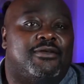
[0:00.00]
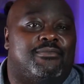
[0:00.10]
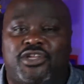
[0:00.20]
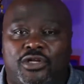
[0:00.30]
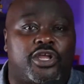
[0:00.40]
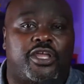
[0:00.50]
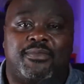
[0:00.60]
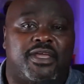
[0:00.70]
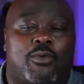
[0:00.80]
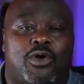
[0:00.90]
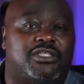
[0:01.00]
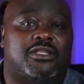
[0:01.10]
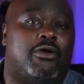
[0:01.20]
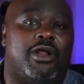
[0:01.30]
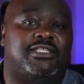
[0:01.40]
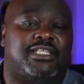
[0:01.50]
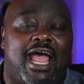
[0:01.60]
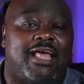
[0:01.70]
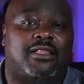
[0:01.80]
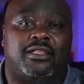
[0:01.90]
But you look at me, I wasn't the greatest
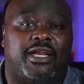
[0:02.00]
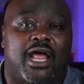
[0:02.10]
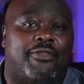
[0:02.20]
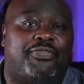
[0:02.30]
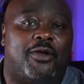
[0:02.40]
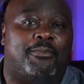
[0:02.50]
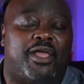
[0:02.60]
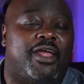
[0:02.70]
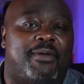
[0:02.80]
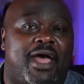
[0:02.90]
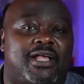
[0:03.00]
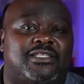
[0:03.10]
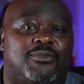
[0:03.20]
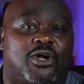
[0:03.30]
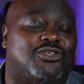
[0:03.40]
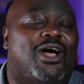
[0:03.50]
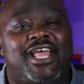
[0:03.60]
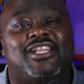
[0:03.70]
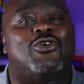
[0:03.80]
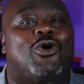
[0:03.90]
athlete out there playing basketball, so I
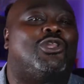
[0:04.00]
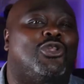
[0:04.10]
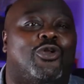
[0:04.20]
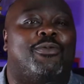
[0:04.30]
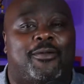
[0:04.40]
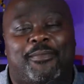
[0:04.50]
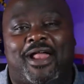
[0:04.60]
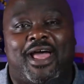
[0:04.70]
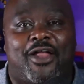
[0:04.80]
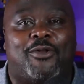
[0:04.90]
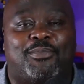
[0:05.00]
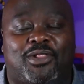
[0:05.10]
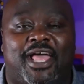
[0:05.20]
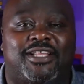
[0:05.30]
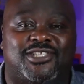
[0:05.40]
had to know a little bit about how to play.